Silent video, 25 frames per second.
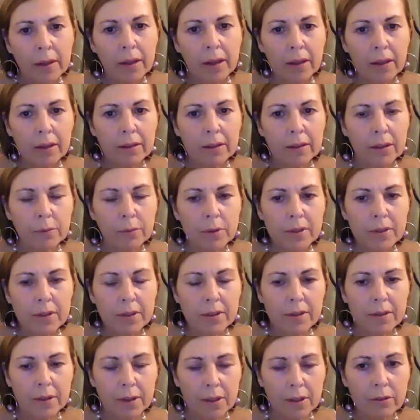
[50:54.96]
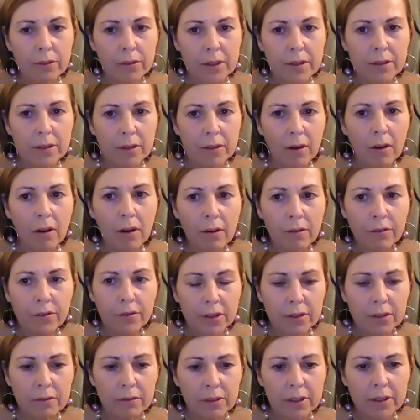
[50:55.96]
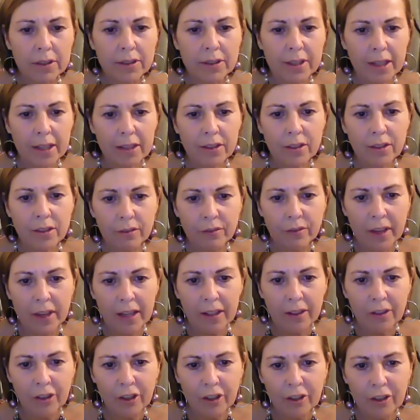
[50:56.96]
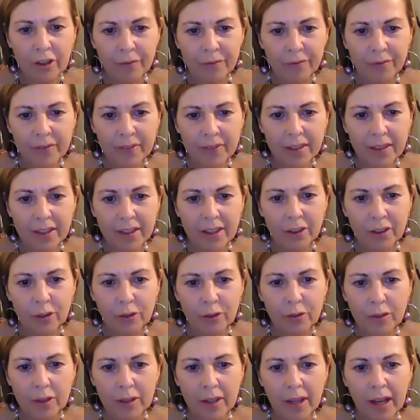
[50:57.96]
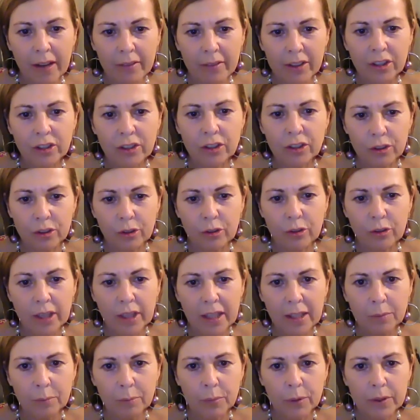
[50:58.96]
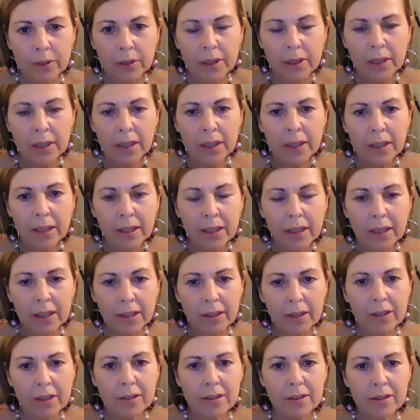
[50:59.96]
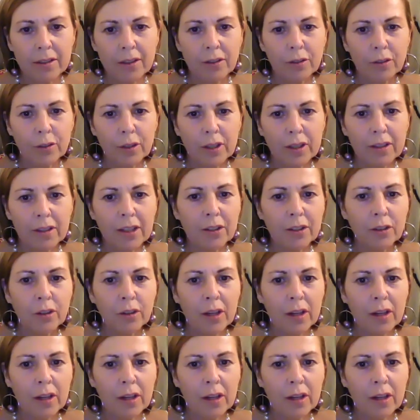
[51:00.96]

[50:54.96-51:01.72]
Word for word: And there was this, there is often a real sense of failure, you know, having to do that. But it is you know and then you